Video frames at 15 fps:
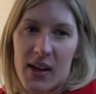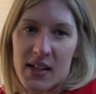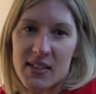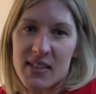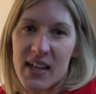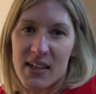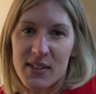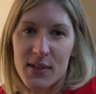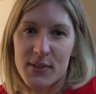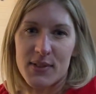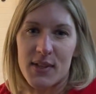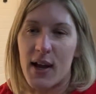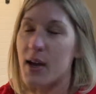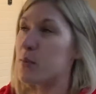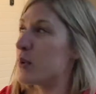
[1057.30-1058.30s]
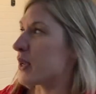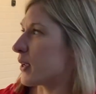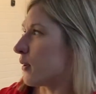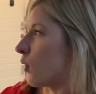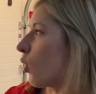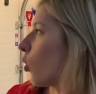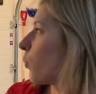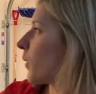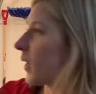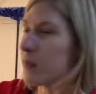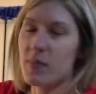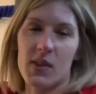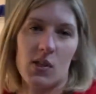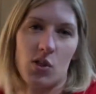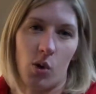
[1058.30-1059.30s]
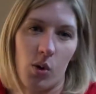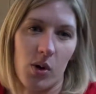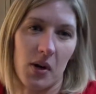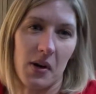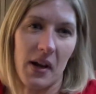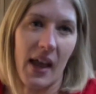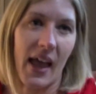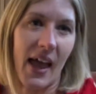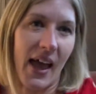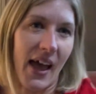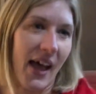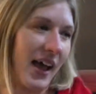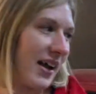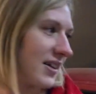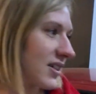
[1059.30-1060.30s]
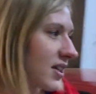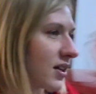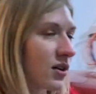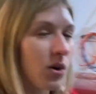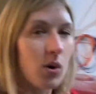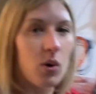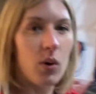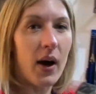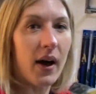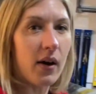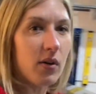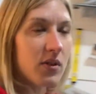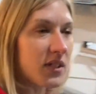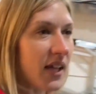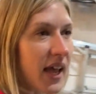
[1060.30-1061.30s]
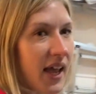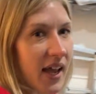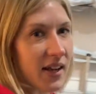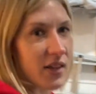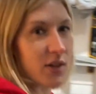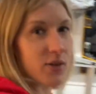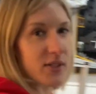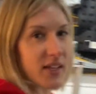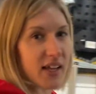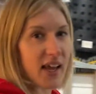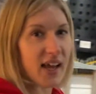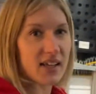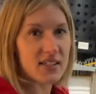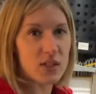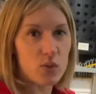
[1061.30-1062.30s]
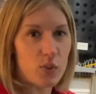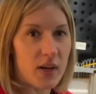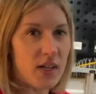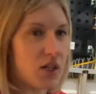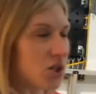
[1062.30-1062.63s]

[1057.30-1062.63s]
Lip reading: it's nice outside, we can open up the door and go out and use it as a running